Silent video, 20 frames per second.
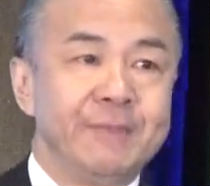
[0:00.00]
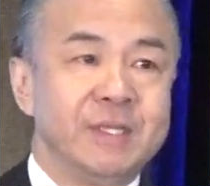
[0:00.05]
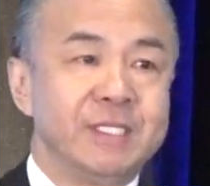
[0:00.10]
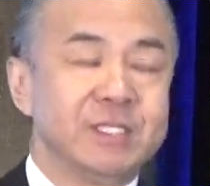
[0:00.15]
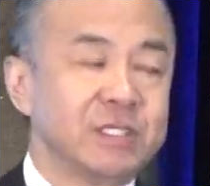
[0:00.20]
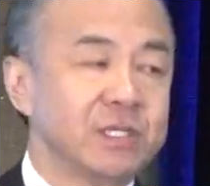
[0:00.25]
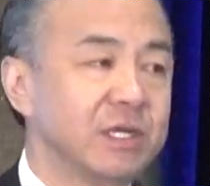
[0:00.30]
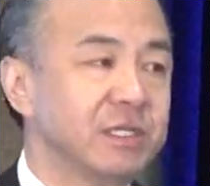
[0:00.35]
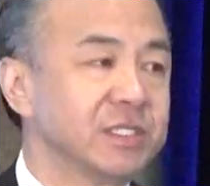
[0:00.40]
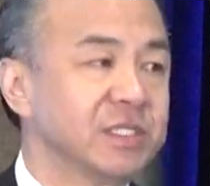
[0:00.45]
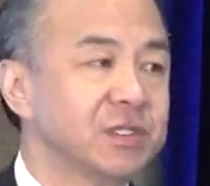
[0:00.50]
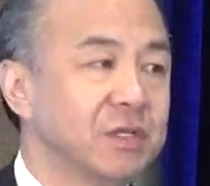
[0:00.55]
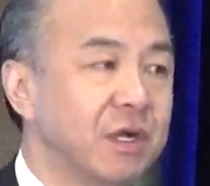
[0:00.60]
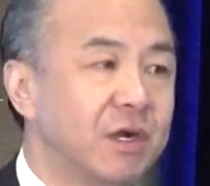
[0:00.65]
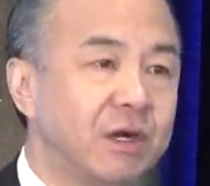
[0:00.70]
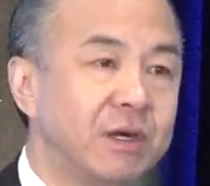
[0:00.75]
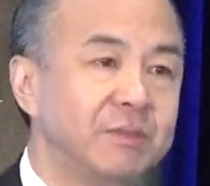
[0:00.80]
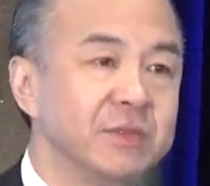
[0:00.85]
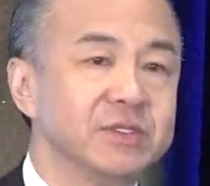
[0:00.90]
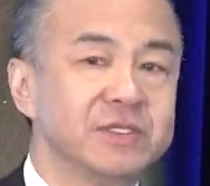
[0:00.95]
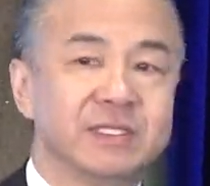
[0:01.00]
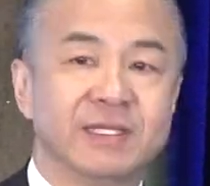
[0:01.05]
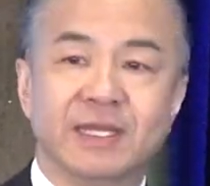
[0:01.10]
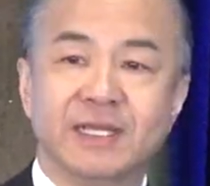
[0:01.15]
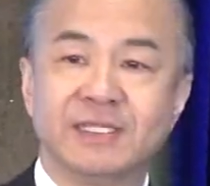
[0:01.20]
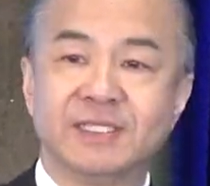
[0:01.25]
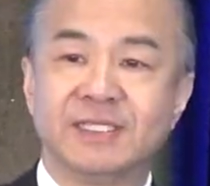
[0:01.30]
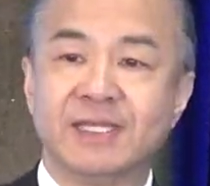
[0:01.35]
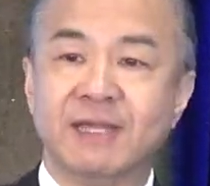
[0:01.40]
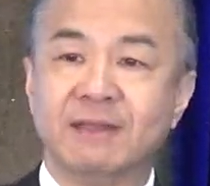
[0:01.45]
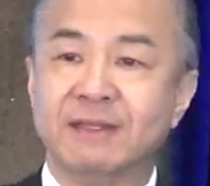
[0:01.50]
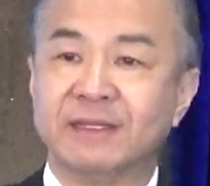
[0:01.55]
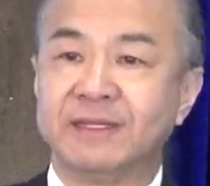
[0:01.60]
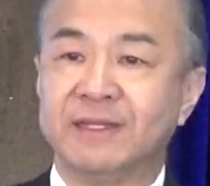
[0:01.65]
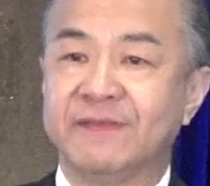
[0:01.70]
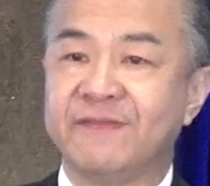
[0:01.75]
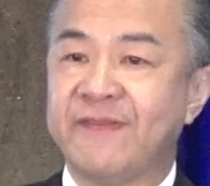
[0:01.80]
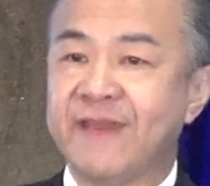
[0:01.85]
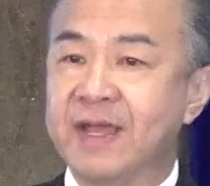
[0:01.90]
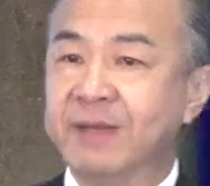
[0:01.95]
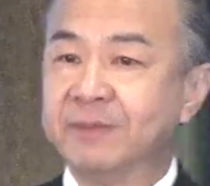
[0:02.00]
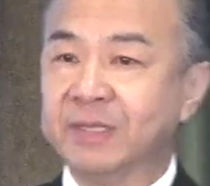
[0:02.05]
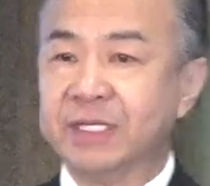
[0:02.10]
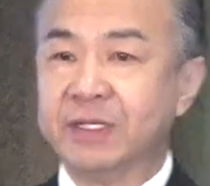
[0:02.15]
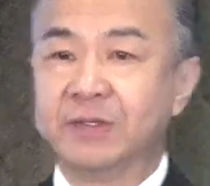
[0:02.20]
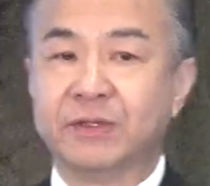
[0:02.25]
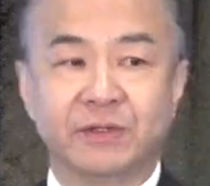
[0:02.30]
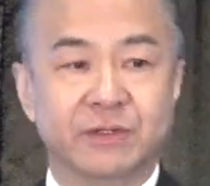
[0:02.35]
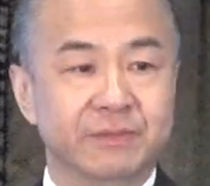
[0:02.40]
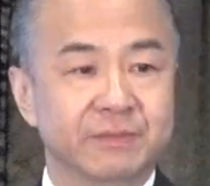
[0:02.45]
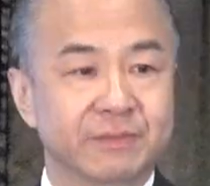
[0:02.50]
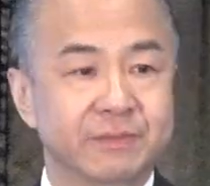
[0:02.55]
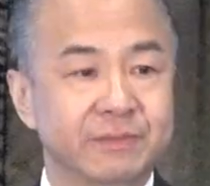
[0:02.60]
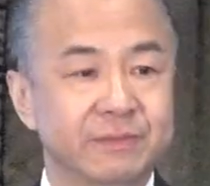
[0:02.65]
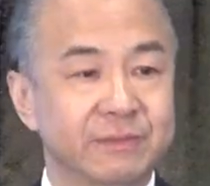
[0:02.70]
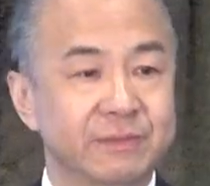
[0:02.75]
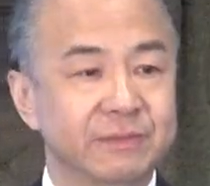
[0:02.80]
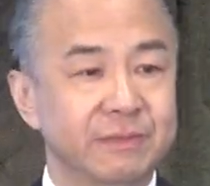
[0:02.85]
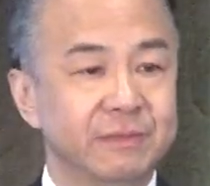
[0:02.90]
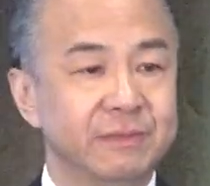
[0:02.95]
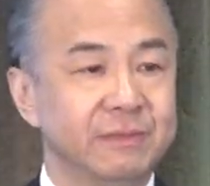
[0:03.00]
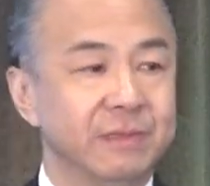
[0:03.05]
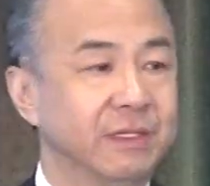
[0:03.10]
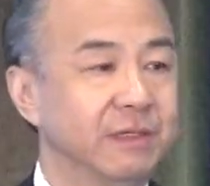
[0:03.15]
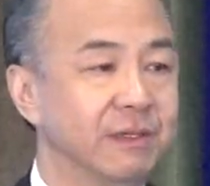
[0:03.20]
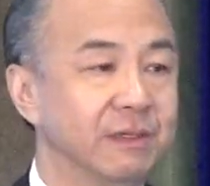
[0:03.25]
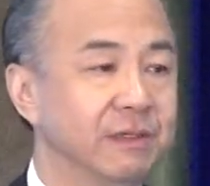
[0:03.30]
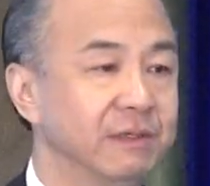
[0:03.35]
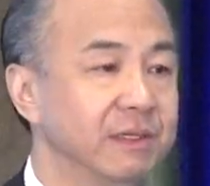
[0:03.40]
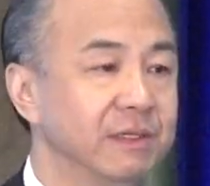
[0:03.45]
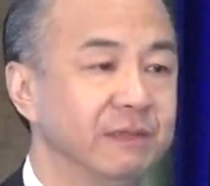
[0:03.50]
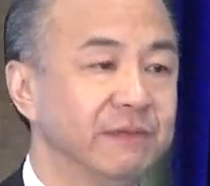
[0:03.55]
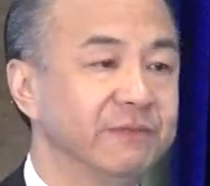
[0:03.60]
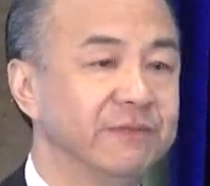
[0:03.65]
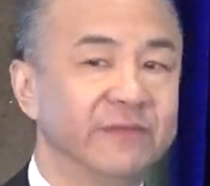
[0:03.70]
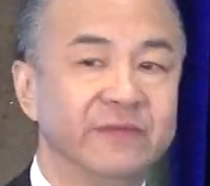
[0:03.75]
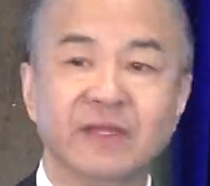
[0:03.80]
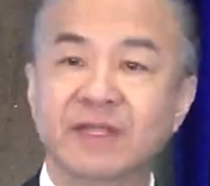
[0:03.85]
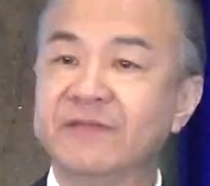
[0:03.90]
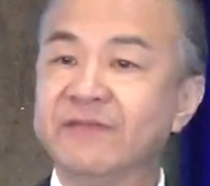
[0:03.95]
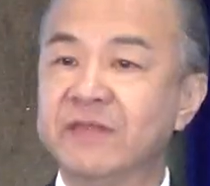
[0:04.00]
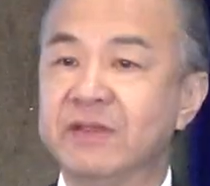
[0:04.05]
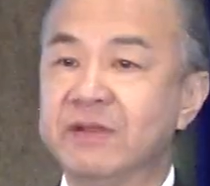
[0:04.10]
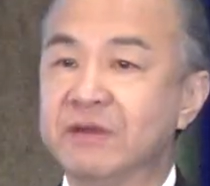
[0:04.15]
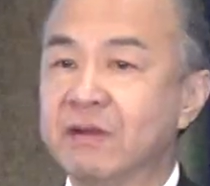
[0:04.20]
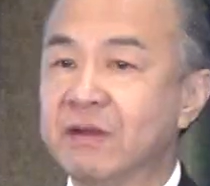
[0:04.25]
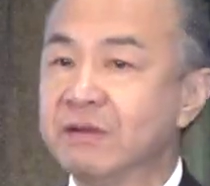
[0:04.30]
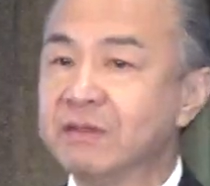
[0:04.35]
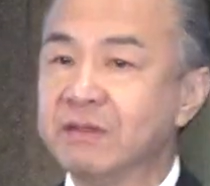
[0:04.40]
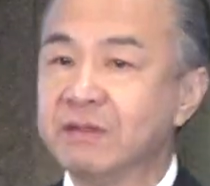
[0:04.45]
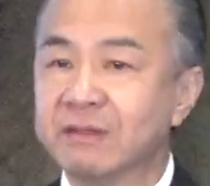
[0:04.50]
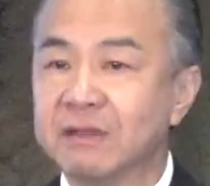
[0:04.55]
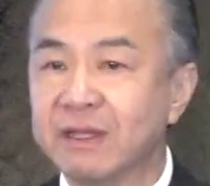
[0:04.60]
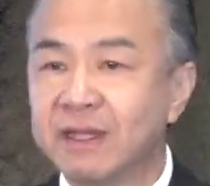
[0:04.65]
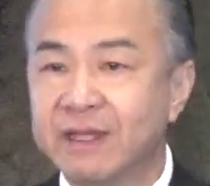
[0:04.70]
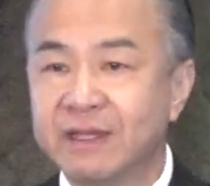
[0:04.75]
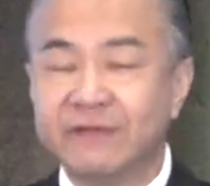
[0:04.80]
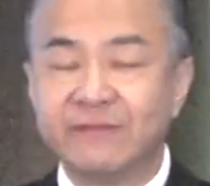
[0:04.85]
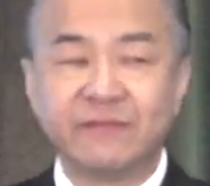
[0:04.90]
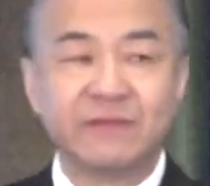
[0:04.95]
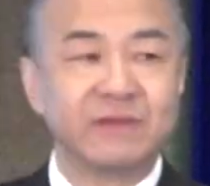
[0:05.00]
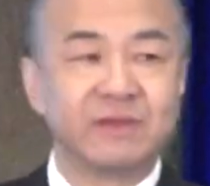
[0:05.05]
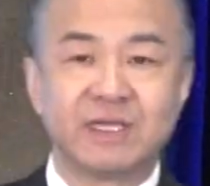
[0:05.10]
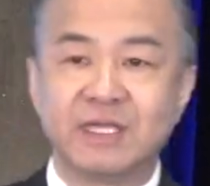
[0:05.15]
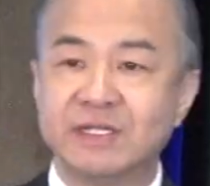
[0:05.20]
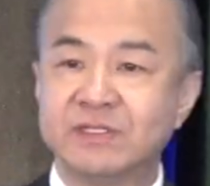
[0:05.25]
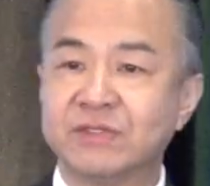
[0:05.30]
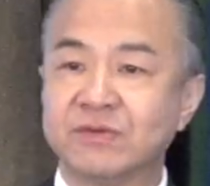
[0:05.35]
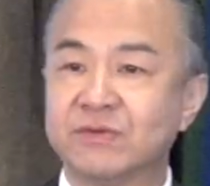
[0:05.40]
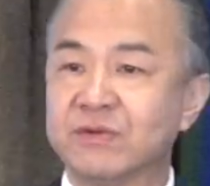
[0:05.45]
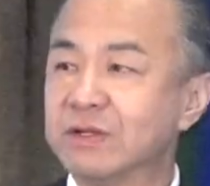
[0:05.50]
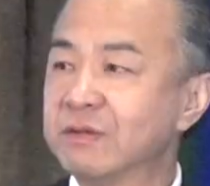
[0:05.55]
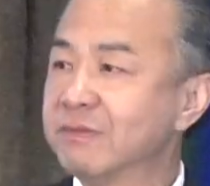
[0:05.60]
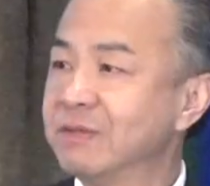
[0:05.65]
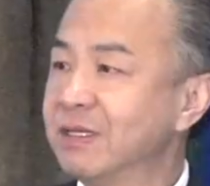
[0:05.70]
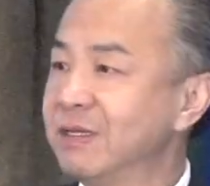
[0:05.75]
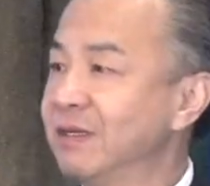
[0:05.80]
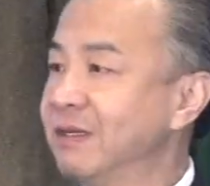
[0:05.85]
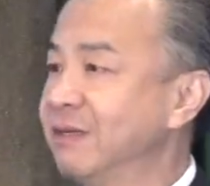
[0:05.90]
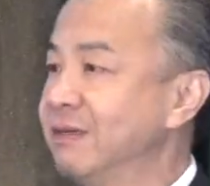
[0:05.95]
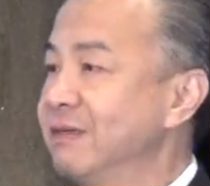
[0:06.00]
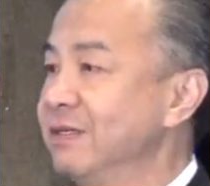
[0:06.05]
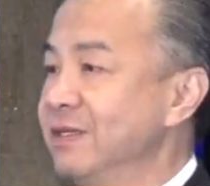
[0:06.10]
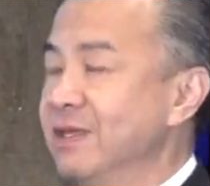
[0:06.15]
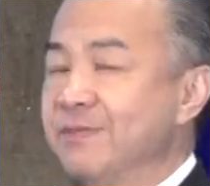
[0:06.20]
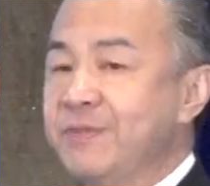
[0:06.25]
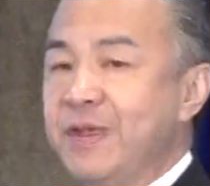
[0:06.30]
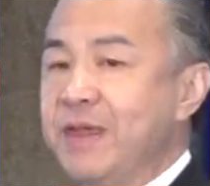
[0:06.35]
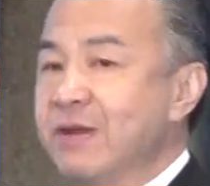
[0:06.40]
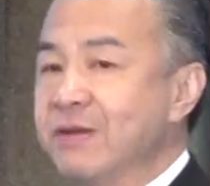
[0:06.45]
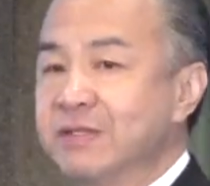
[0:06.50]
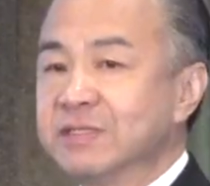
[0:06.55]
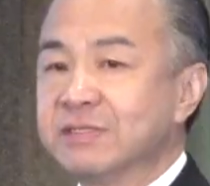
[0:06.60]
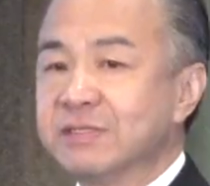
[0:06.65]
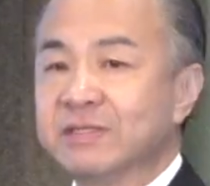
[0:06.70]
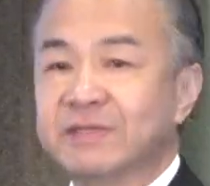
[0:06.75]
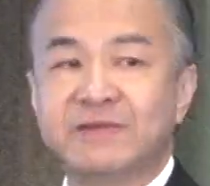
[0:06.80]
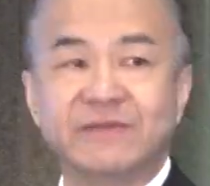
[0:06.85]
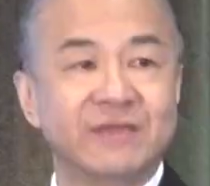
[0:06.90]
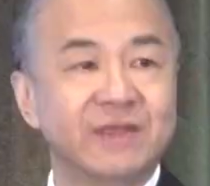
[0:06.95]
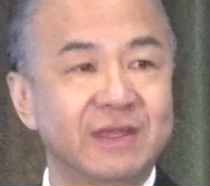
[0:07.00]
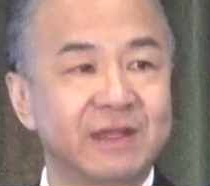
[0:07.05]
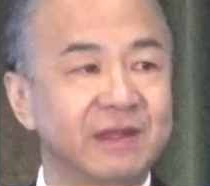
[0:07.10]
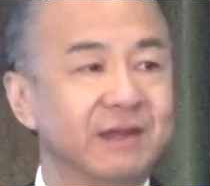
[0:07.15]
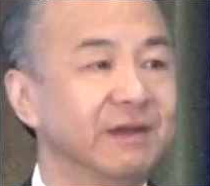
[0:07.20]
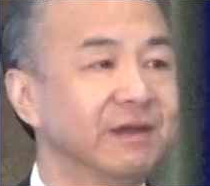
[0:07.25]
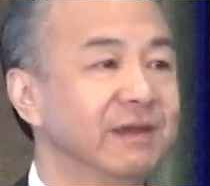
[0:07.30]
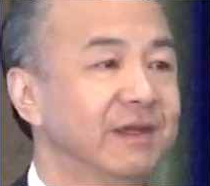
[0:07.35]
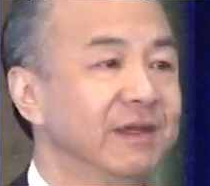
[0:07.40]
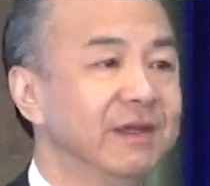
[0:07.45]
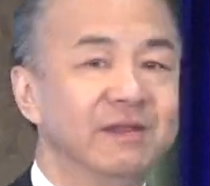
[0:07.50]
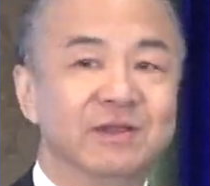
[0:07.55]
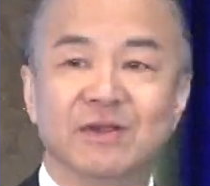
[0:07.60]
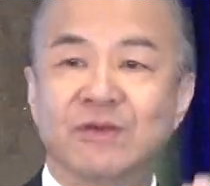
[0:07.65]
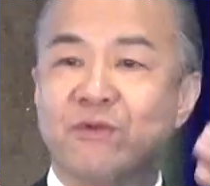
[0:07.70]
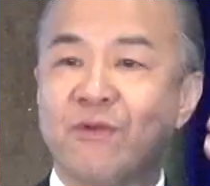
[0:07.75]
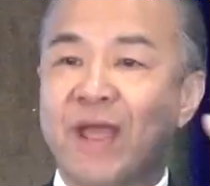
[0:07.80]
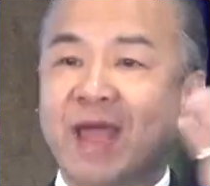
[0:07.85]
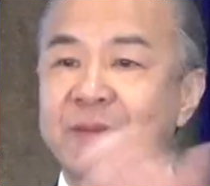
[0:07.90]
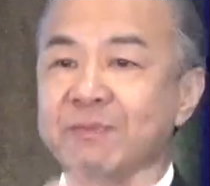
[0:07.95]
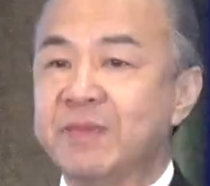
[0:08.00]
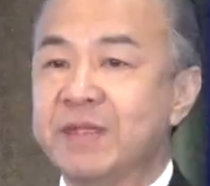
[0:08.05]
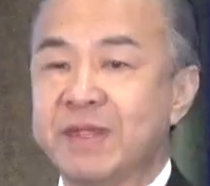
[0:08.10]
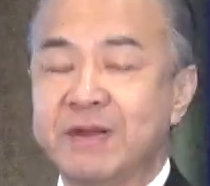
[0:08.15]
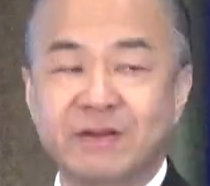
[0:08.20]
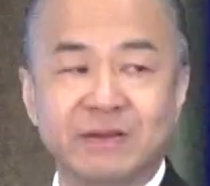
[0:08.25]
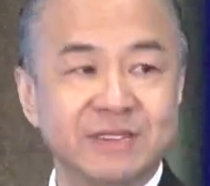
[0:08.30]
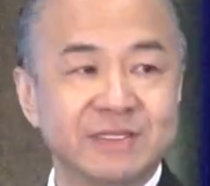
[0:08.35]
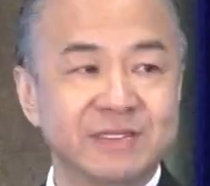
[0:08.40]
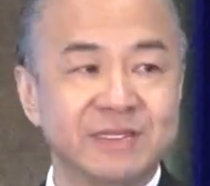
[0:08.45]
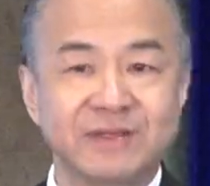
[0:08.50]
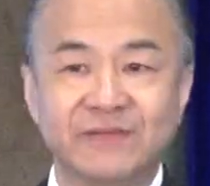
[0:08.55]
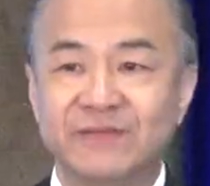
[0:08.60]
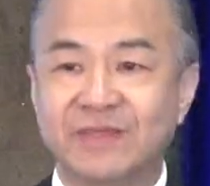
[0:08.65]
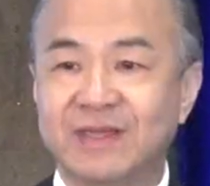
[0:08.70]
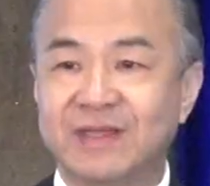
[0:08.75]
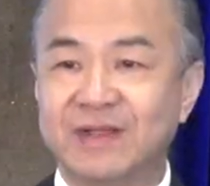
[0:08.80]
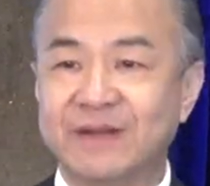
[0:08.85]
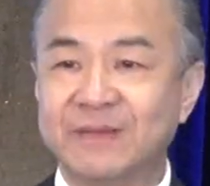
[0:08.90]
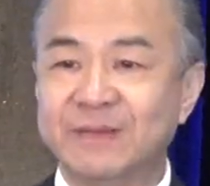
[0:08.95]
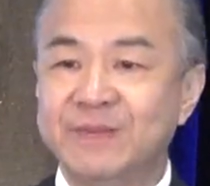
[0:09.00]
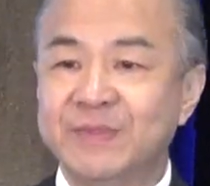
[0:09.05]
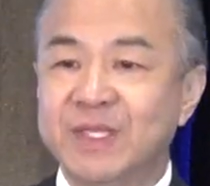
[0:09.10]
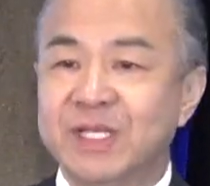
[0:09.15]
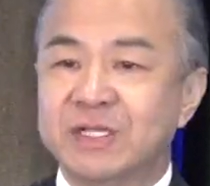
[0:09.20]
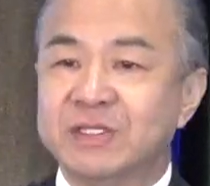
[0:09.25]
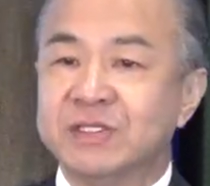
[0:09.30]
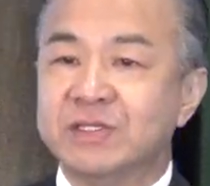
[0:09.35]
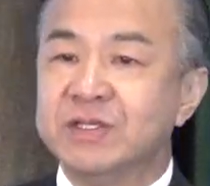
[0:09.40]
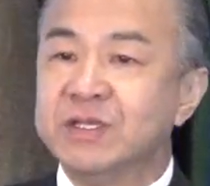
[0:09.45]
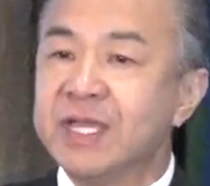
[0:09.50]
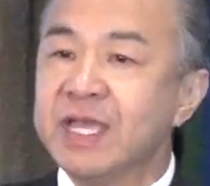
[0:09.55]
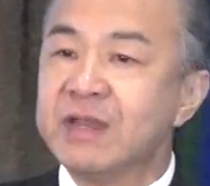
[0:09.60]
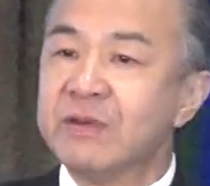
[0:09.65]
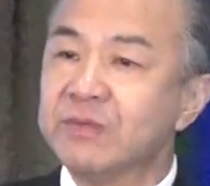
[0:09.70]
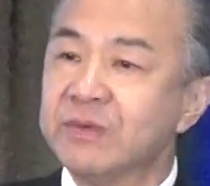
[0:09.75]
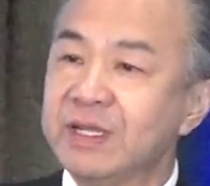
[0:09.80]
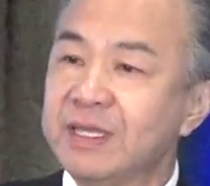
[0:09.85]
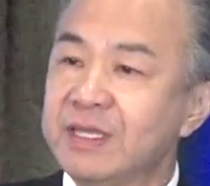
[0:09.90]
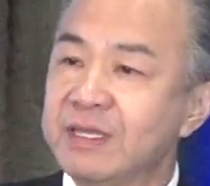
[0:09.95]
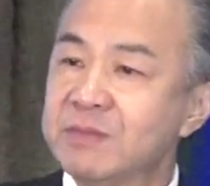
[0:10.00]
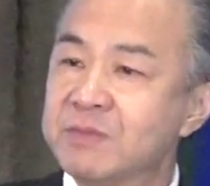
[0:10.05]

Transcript: It's also almost like selling the family home. You know, you've lived there all your life, your kids grew up there, your parents lived there, your grandparents lived there. So you get really